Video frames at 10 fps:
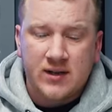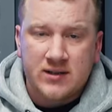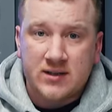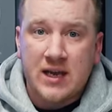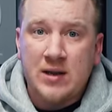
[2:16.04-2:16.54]

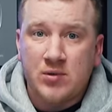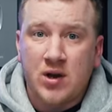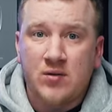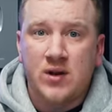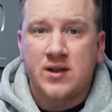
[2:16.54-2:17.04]

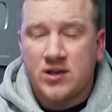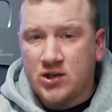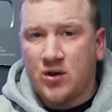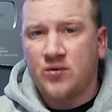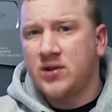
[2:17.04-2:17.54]
scapegoat in this
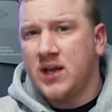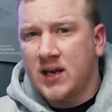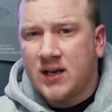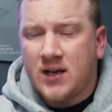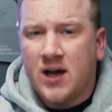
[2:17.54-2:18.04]
whole
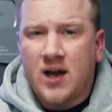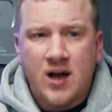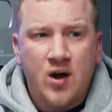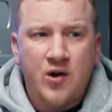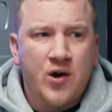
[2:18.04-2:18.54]
thing
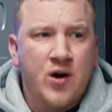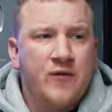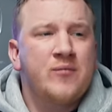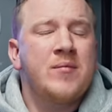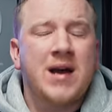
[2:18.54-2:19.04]

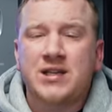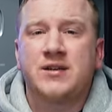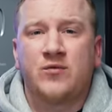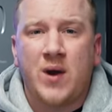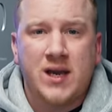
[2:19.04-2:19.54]
of
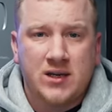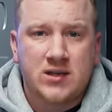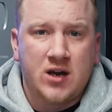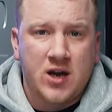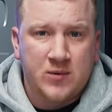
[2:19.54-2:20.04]
massive waiting
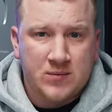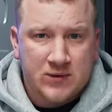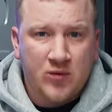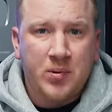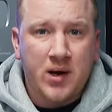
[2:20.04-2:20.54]
times
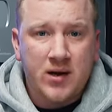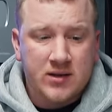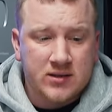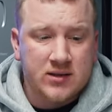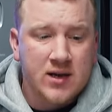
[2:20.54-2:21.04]
for
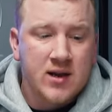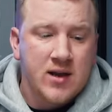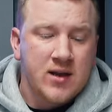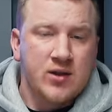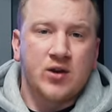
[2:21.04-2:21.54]
parts
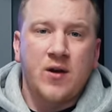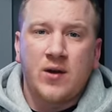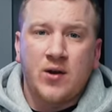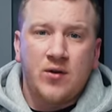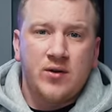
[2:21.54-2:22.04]
that are
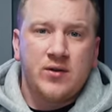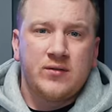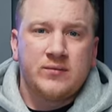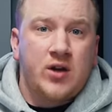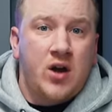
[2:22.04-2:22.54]
going on,
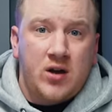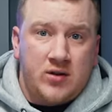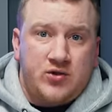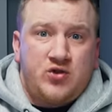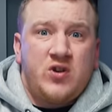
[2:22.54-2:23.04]
that
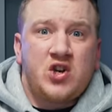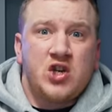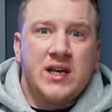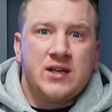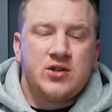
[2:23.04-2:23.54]
are
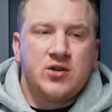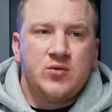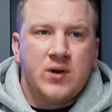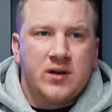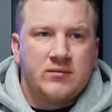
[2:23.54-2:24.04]
stretching
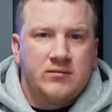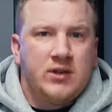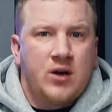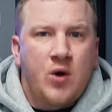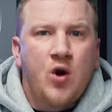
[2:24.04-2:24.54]
into, you
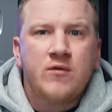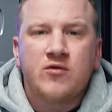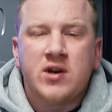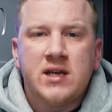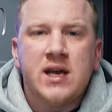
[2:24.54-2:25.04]
know,
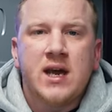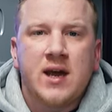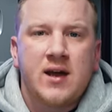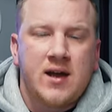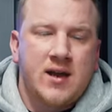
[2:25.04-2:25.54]
over a
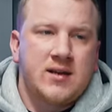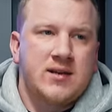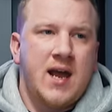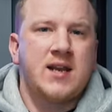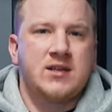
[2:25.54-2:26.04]
year, and
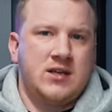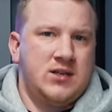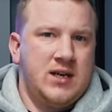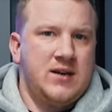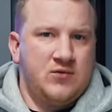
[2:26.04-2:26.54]
hence
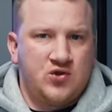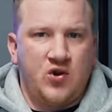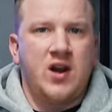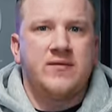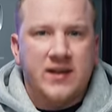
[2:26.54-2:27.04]
is
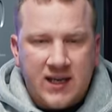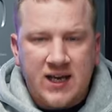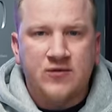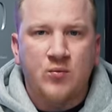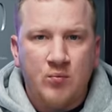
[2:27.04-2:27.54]
driving
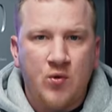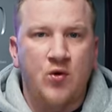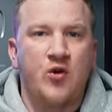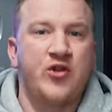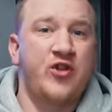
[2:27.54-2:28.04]
even
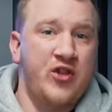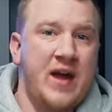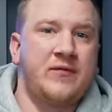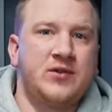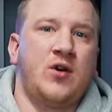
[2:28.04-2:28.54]
more
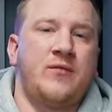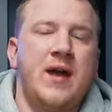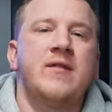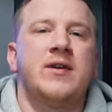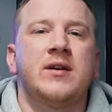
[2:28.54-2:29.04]
theft of
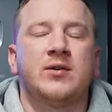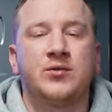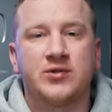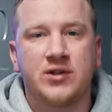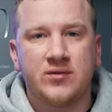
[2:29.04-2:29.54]
their
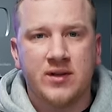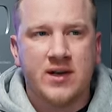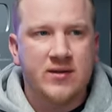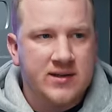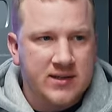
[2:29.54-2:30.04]
vehicles, so that
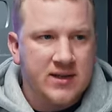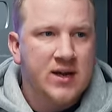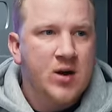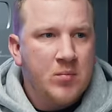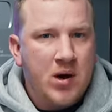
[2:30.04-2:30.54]
there is a
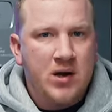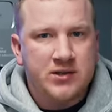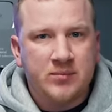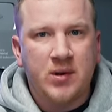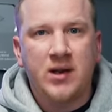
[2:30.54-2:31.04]
part
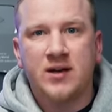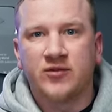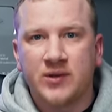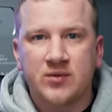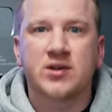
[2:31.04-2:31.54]
supply
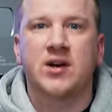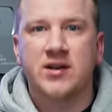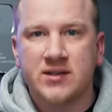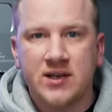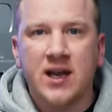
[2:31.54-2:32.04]
from those
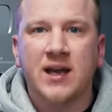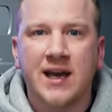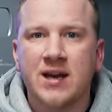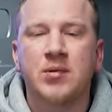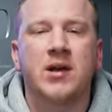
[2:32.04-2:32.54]
cars that are getting
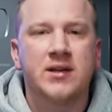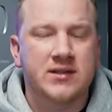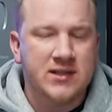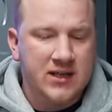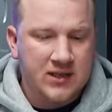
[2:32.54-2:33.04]
cannibalized
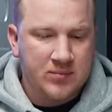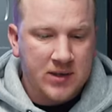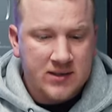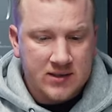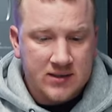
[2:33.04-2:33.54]
and taken to
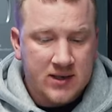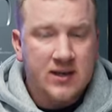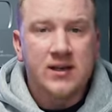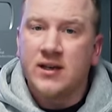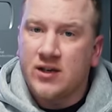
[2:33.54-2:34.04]
pieces
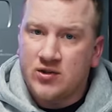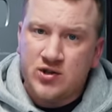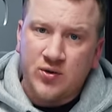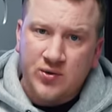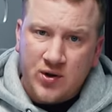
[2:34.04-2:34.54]
and
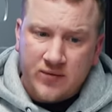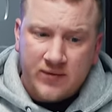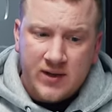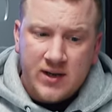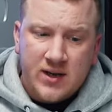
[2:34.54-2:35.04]
sold off
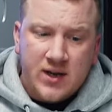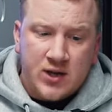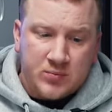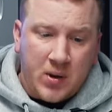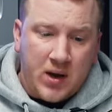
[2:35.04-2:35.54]

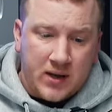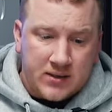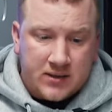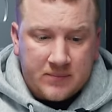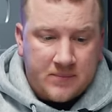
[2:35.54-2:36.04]
as
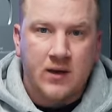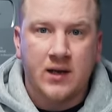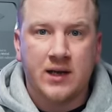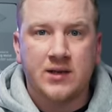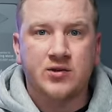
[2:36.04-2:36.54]
parts. And
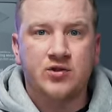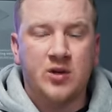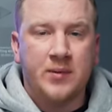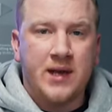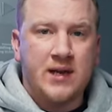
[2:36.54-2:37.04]
I guess on
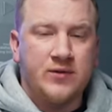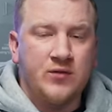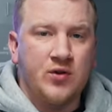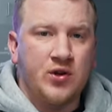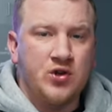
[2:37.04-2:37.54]
top of that, if you've
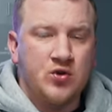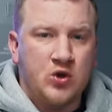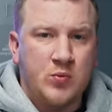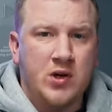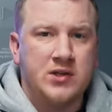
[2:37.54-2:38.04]
got an insurance
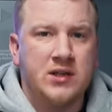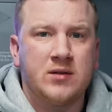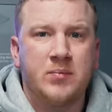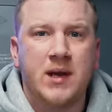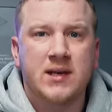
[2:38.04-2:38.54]
policy
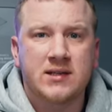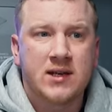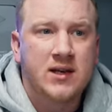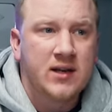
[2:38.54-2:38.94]
that pays